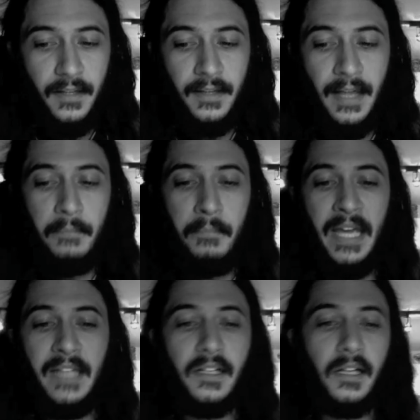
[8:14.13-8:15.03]
that
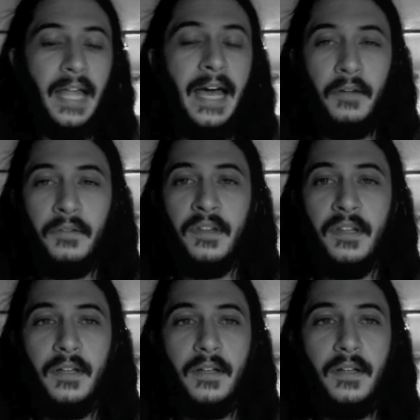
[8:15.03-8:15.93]
made
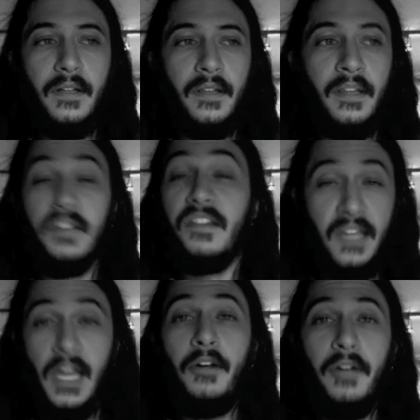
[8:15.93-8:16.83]
clowns this
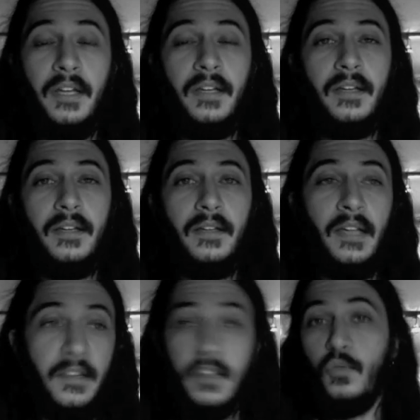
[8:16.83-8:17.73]
scary
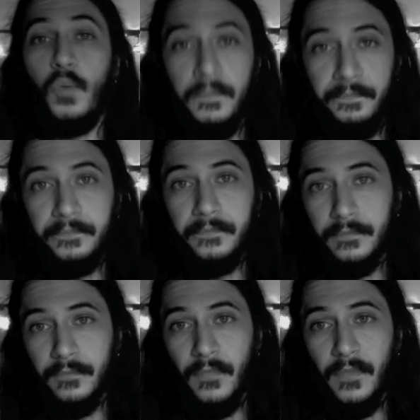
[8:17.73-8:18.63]
as this one.
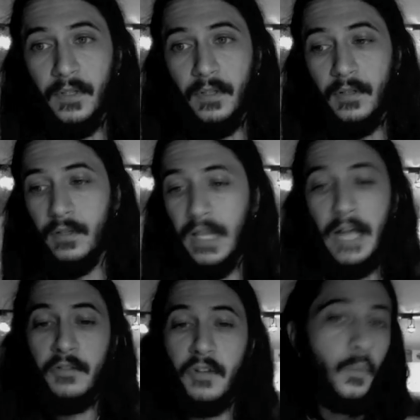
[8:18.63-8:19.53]

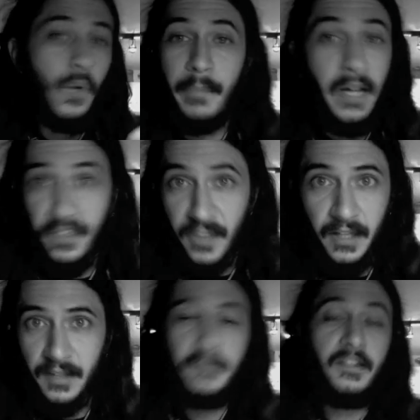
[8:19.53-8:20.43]
Clowns aren't one of my things that